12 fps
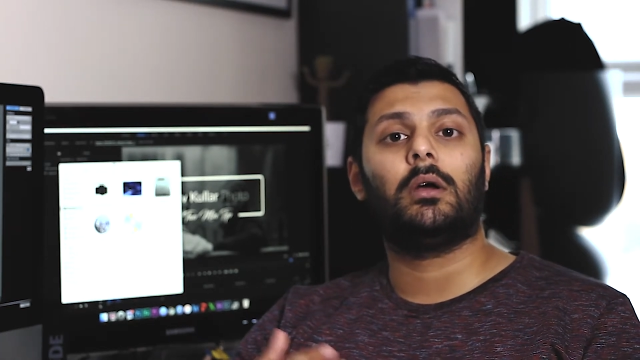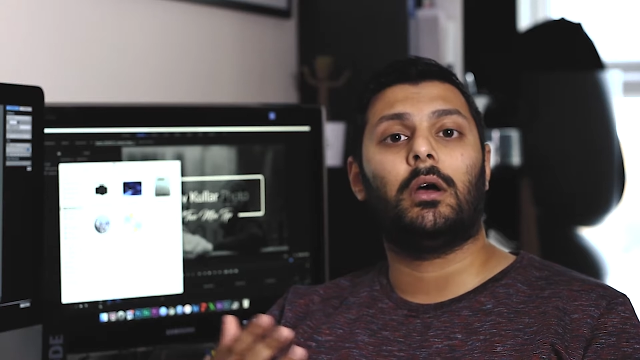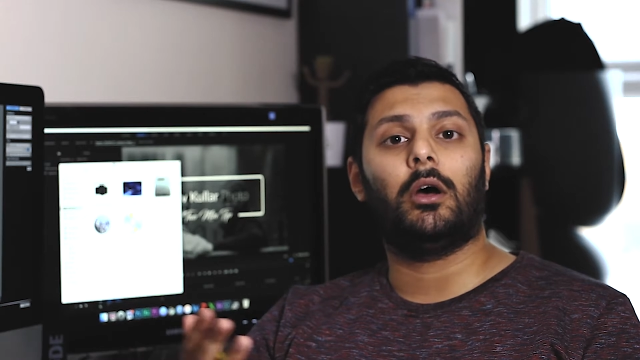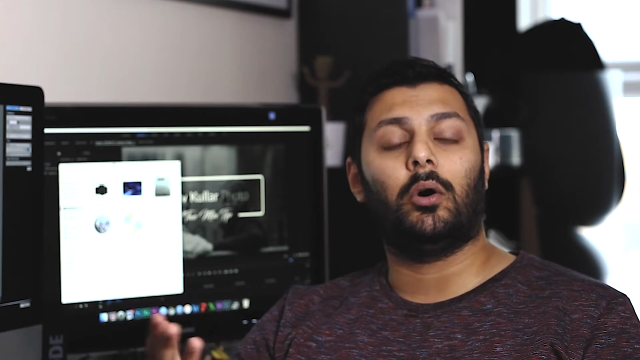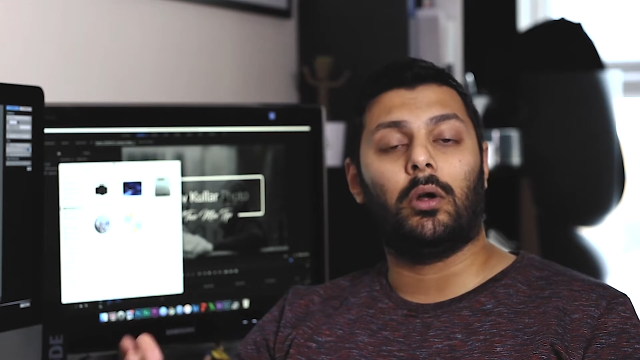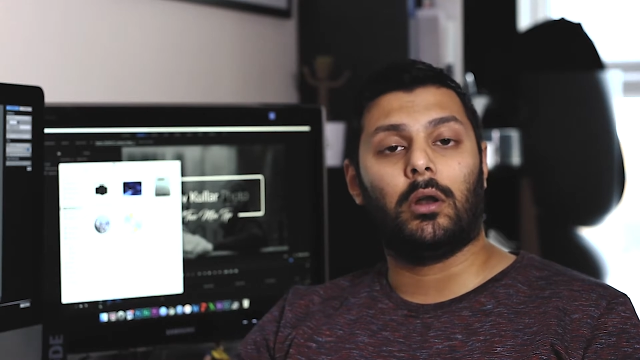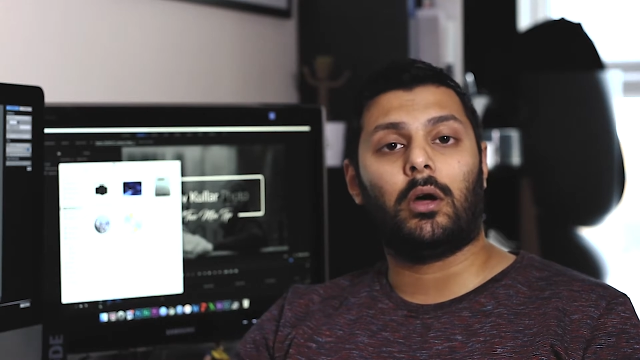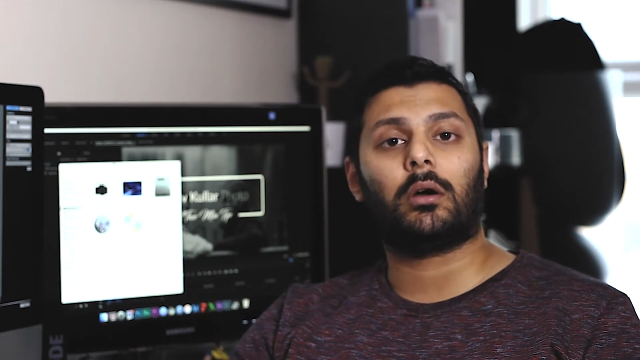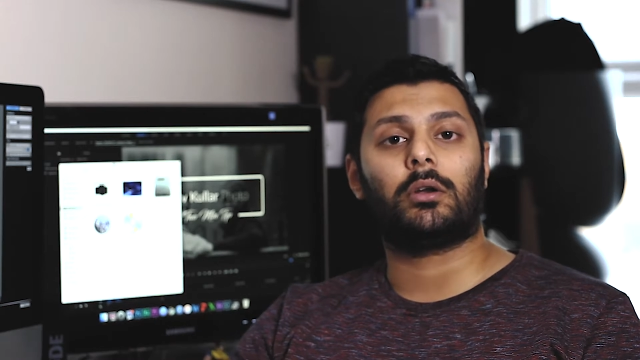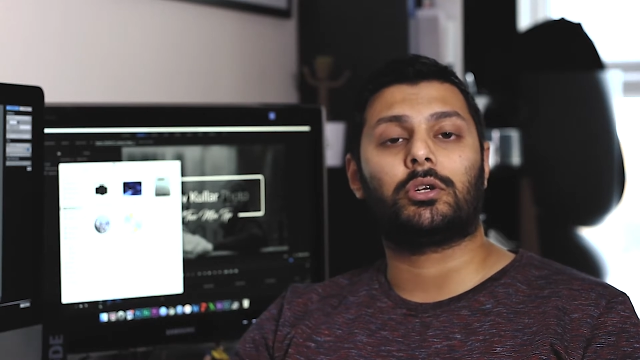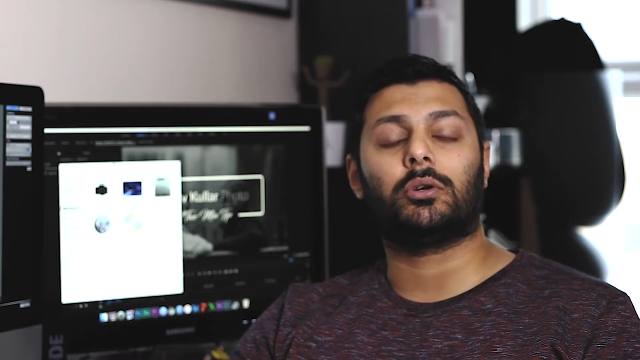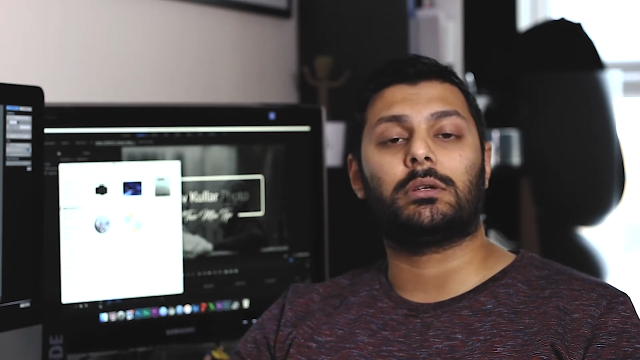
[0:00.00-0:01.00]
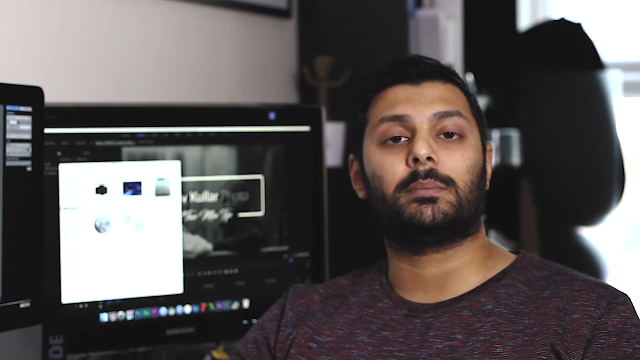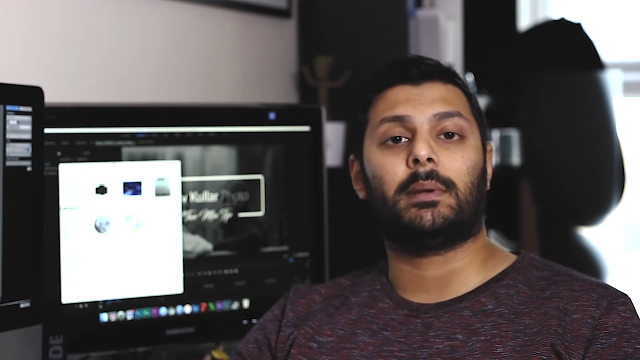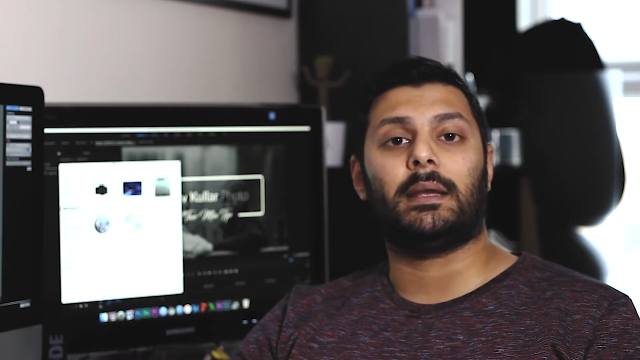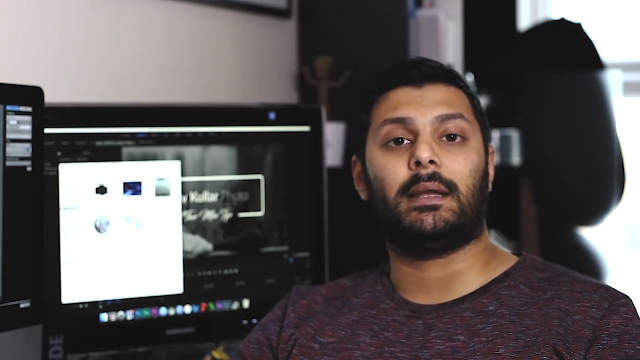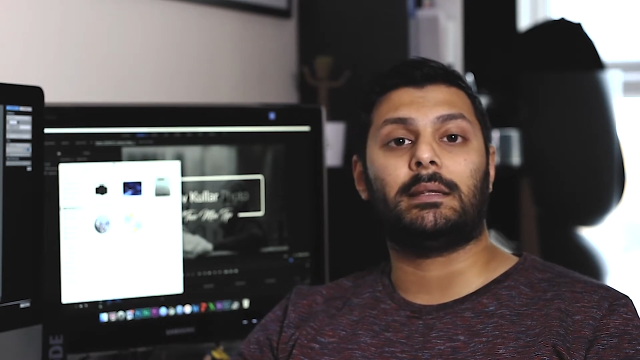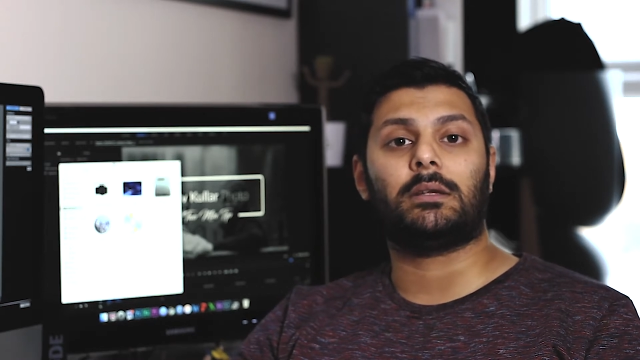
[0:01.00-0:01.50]
or longer shutter
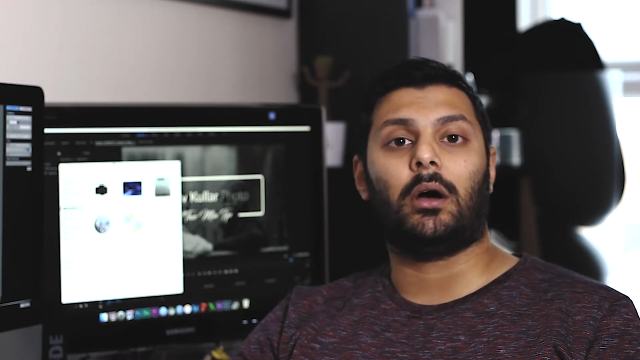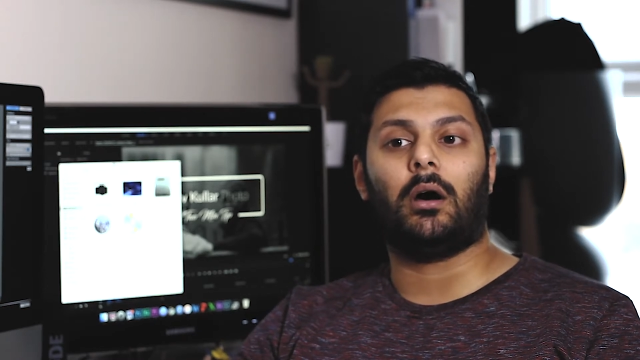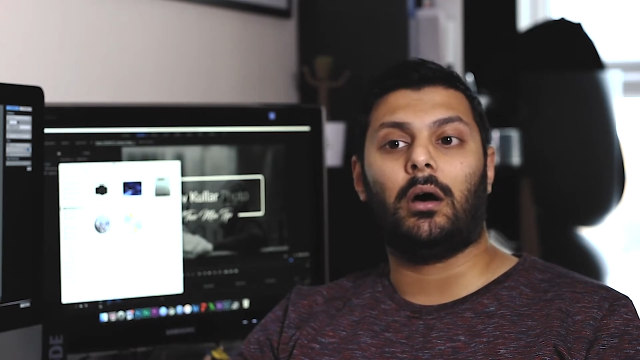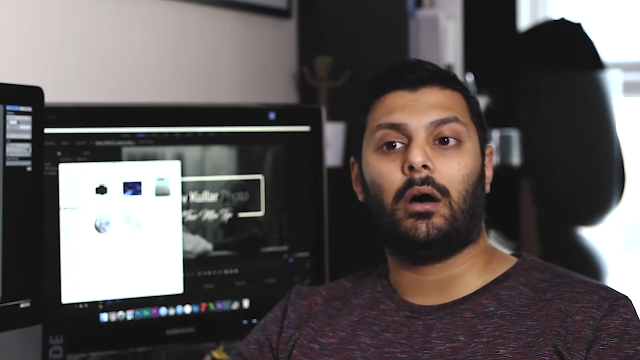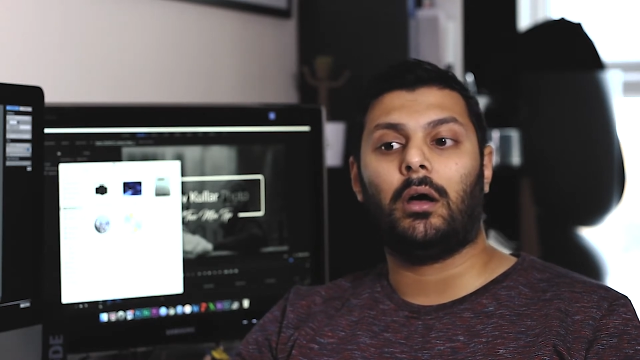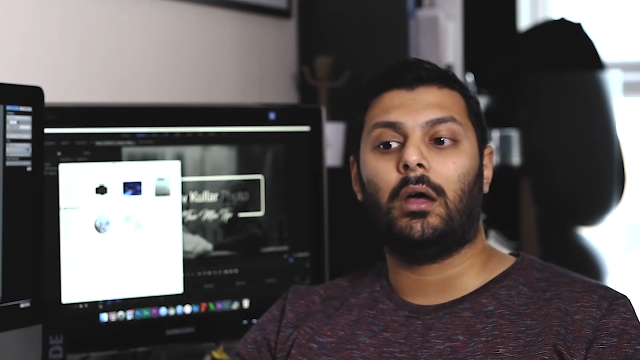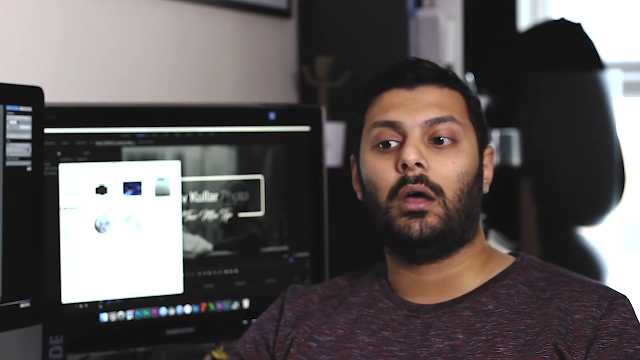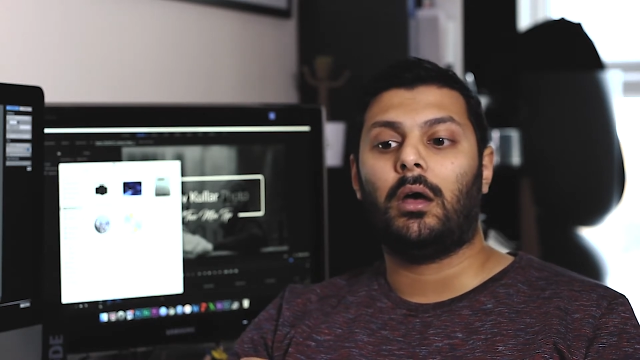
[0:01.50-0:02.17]
speeds are,